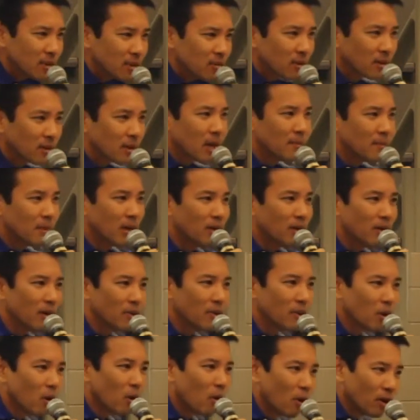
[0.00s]
they were coming around
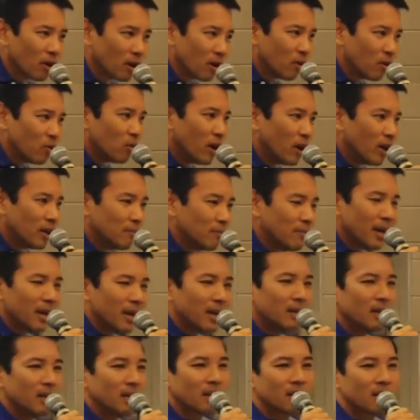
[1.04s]
the corner running back
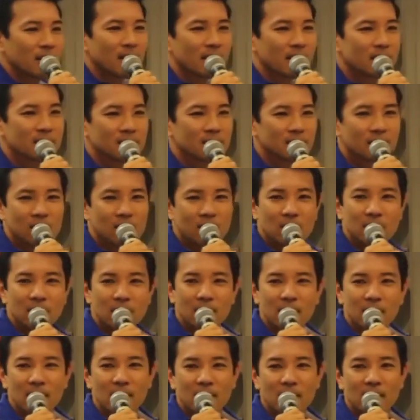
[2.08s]
into class? Oh,
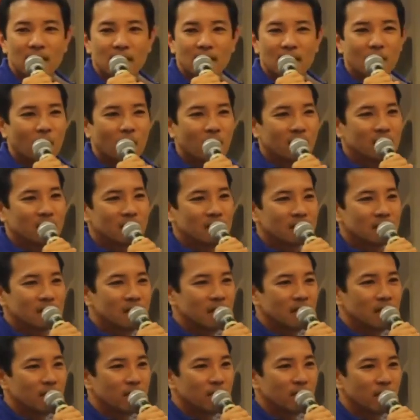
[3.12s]
I wanted to
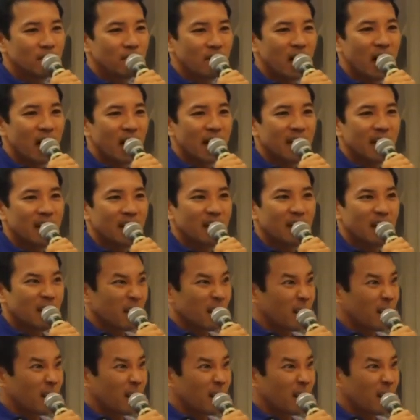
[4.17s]
see them fly.